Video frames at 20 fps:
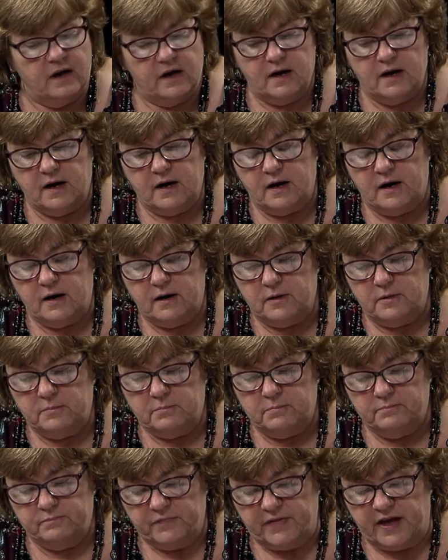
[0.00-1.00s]

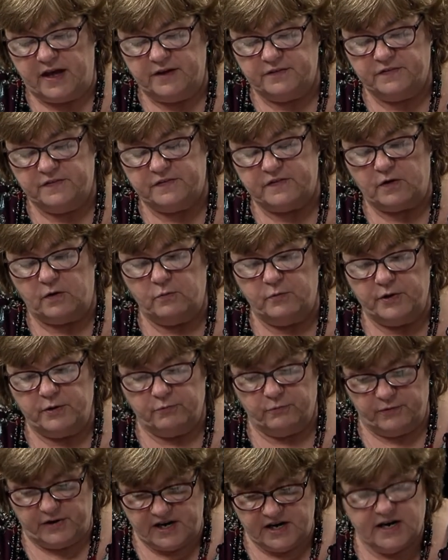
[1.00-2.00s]
Um, and so we
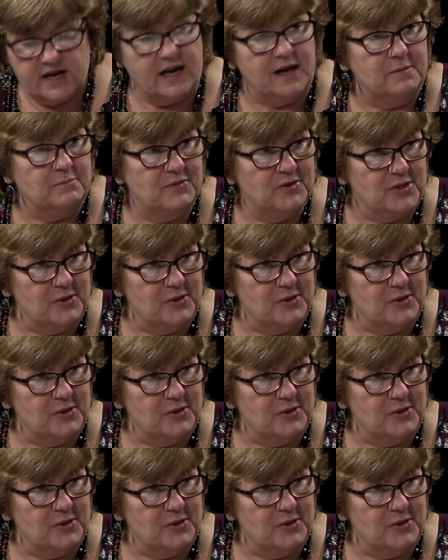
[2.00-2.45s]
renamed